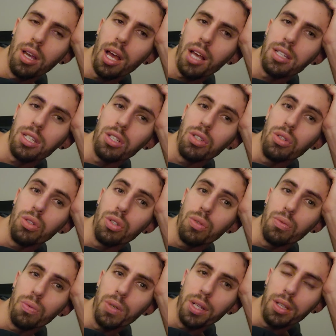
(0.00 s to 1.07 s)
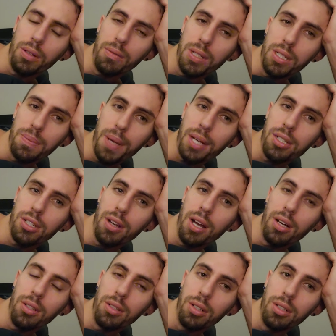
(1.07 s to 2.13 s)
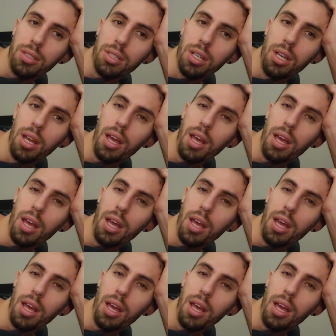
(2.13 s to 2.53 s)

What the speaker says: I said, you should really respect your elders.